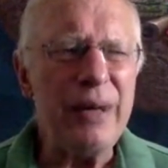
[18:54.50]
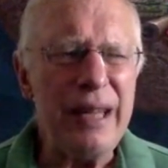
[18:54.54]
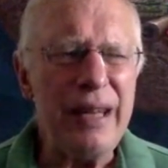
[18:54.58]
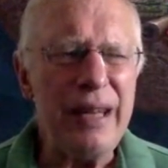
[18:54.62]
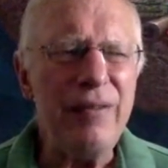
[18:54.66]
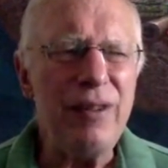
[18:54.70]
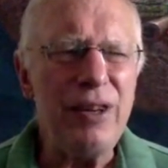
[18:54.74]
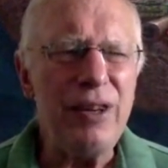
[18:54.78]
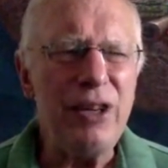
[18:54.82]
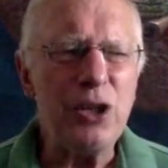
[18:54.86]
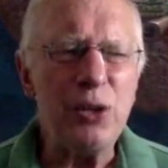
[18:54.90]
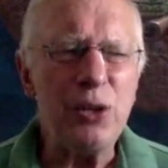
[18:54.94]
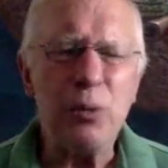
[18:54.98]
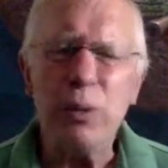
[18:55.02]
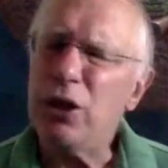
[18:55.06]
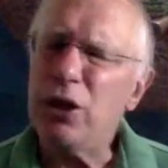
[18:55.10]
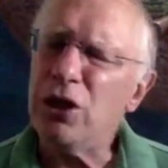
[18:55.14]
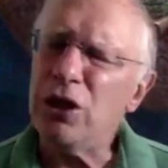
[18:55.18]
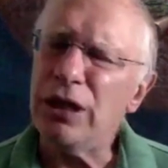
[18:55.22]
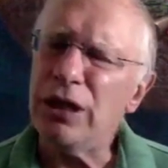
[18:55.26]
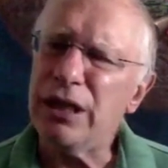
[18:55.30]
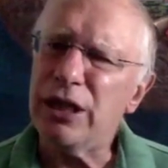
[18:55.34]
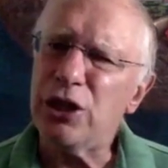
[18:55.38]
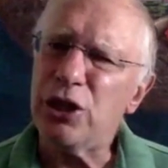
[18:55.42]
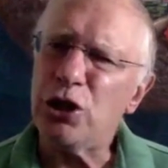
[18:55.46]
you know, even
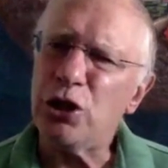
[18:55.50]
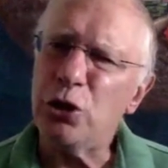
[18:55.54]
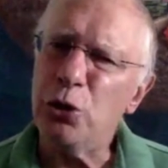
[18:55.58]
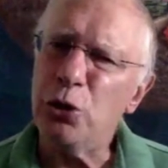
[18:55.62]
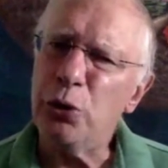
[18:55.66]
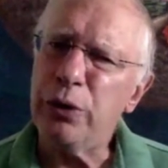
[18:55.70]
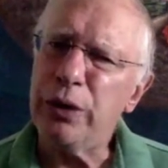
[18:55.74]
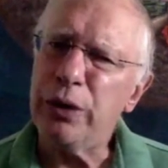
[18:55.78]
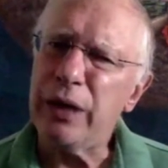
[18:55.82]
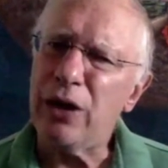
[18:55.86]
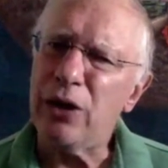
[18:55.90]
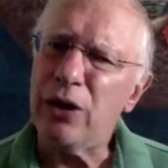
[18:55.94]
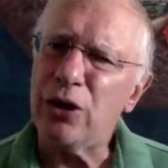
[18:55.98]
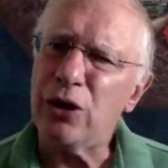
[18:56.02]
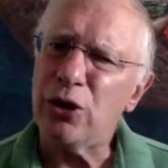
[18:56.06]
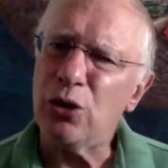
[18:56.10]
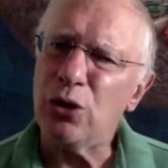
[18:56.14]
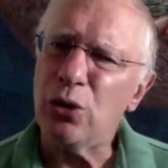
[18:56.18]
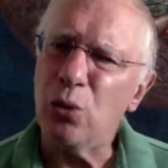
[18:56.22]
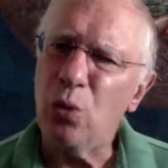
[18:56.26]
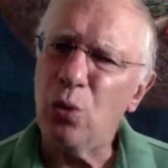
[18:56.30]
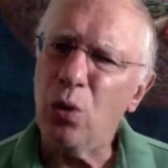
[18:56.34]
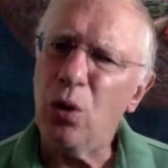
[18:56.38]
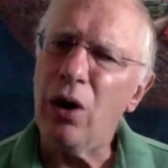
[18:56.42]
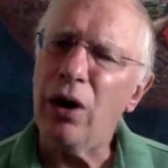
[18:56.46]
as recently as
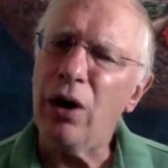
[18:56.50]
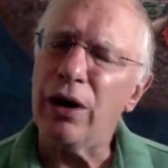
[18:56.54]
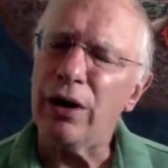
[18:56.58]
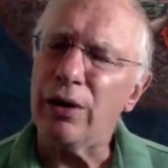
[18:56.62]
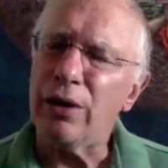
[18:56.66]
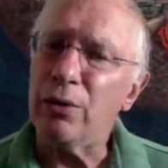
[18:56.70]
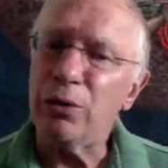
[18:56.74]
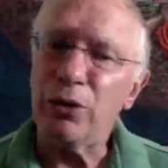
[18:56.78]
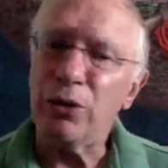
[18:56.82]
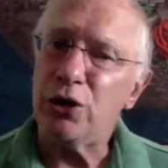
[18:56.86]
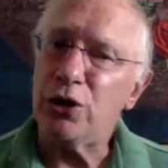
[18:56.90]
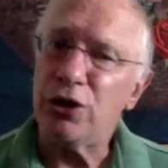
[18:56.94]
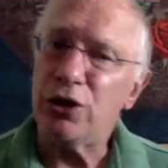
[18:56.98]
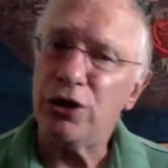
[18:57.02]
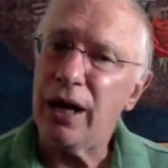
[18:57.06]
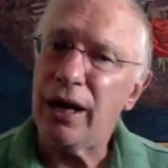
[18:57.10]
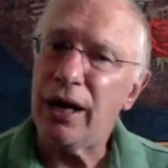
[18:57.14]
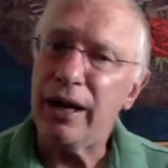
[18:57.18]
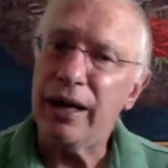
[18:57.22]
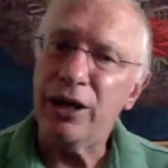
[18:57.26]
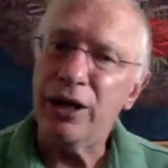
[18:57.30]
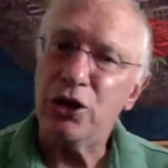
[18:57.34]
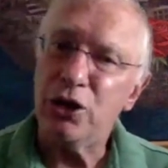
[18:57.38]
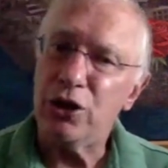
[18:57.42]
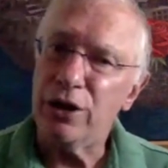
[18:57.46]
2001, which is
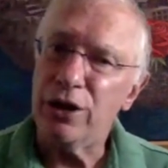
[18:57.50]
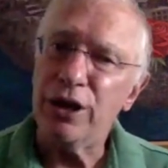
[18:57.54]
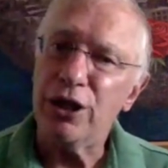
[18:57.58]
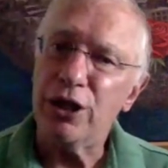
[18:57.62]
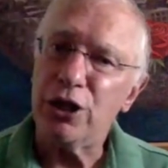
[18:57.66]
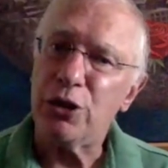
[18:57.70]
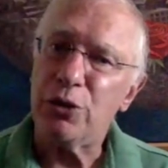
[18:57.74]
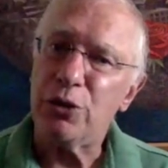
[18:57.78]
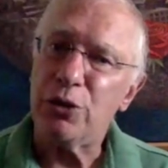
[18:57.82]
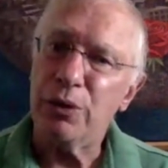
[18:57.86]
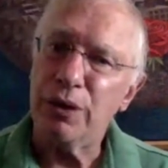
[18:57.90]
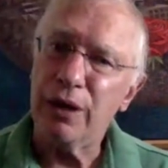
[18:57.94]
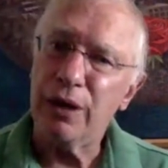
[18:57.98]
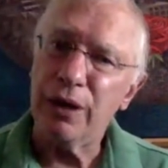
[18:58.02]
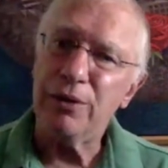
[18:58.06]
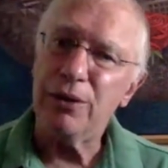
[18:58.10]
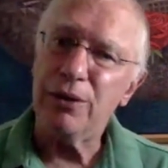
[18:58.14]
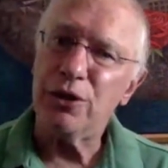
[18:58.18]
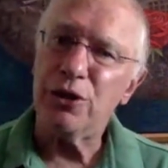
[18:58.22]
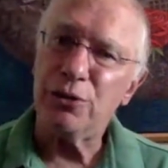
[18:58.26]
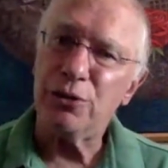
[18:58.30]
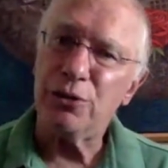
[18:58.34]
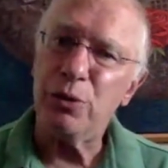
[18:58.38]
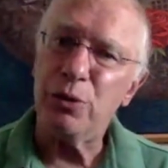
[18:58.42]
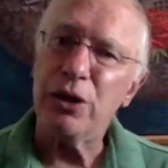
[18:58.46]
not ancient history,
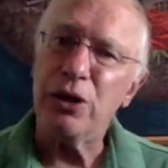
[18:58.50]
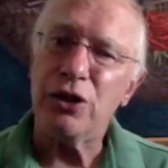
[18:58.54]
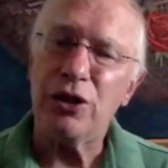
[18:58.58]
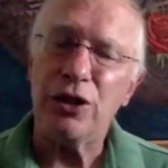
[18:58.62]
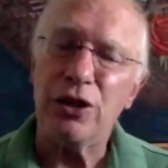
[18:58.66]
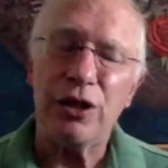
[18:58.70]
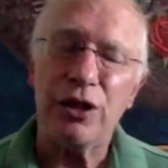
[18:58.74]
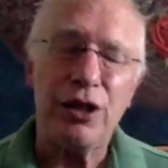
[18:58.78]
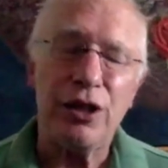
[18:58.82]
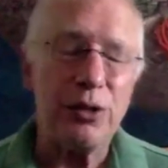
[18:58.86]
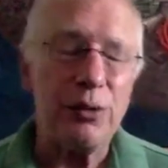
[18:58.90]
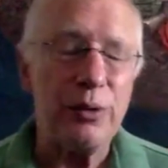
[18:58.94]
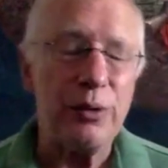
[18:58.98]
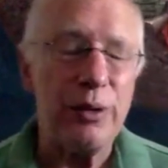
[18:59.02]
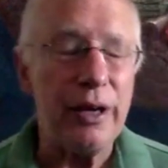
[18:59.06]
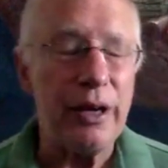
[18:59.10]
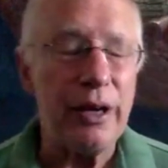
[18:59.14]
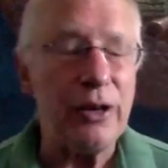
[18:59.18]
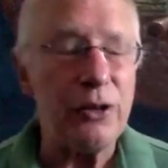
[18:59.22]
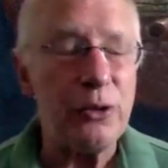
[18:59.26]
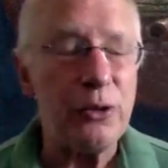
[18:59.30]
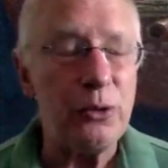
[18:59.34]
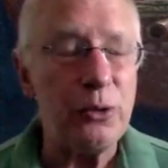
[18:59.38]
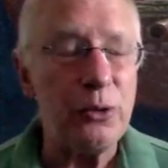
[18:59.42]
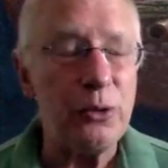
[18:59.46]
this is recent history
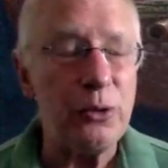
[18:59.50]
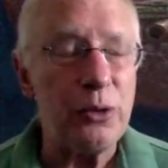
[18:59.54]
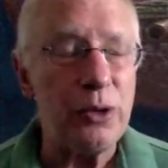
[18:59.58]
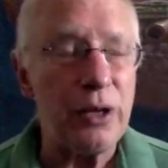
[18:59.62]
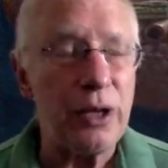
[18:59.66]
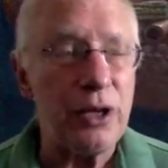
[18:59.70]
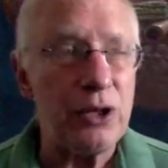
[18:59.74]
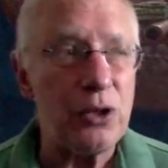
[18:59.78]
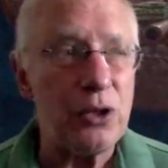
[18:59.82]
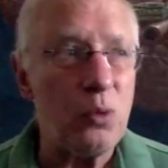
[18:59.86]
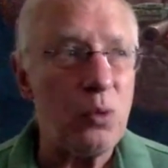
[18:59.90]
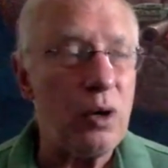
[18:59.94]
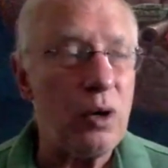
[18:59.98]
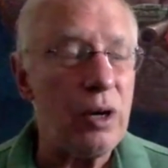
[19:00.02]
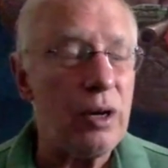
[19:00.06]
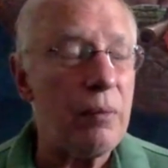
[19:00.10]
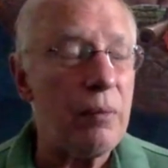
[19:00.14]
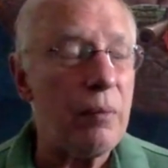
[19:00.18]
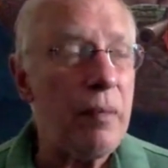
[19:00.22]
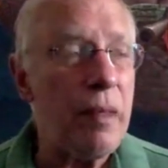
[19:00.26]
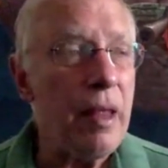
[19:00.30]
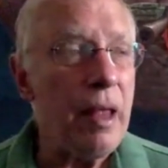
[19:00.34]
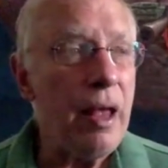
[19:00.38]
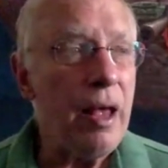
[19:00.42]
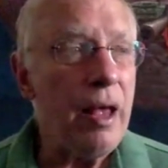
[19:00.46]
now,
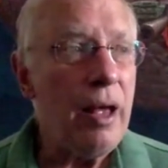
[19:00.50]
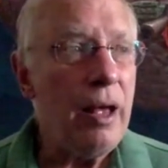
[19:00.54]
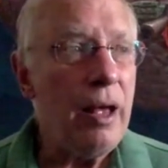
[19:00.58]
2001,